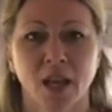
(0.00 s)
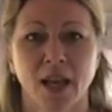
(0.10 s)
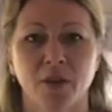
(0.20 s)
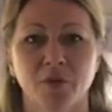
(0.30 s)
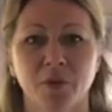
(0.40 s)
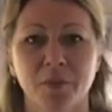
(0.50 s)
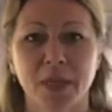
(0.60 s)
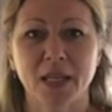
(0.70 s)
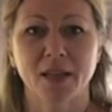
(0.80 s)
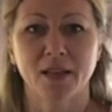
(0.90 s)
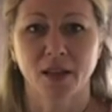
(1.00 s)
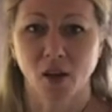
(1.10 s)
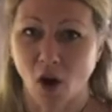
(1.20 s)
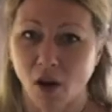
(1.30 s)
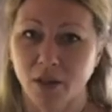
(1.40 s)
And for me, like,
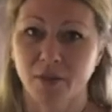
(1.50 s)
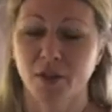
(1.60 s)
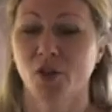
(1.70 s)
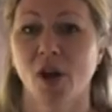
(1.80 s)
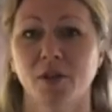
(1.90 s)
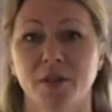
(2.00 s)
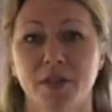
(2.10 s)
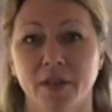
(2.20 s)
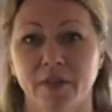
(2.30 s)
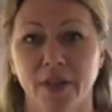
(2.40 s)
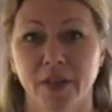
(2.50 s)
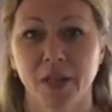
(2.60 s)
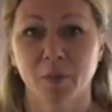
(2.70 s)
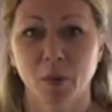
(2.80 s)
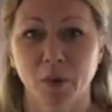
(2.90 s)
all of the chakras are very
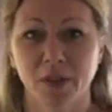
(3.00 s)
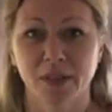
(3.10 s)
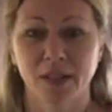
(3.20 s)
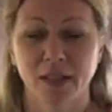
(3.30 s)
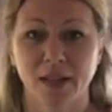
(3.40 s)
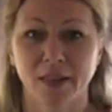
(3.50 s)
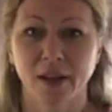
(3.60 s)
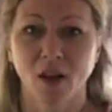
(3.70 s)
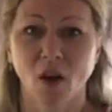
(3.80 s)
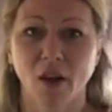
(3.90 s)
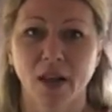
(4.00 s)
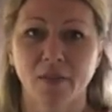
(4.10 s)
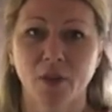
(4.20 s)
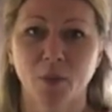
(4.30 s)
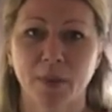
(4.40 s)
important. Like, they all
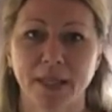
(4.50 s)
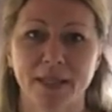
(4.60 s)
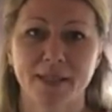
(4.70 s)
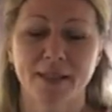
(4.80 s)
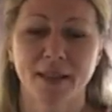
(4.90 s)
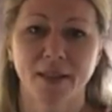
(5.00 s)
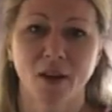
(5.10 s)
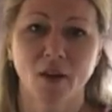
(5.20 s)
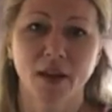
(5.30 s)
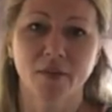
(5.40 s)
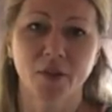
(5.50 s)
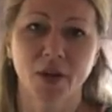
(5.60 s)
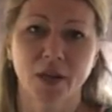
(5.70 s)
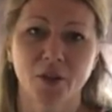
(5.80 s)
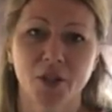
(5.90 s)
have their place and they all have their
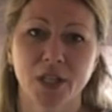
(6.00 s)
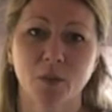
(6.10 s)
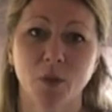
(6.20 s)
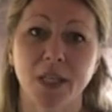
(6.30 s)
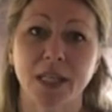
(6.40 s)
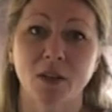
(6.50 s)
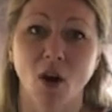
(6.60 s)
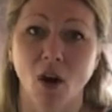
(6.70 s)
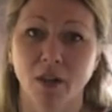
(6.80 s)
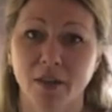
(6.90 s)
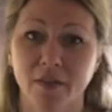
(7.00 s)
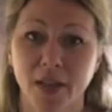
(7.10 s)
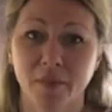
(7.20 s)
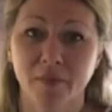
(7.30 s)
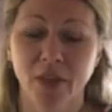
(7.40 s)
energy, and we need all of them.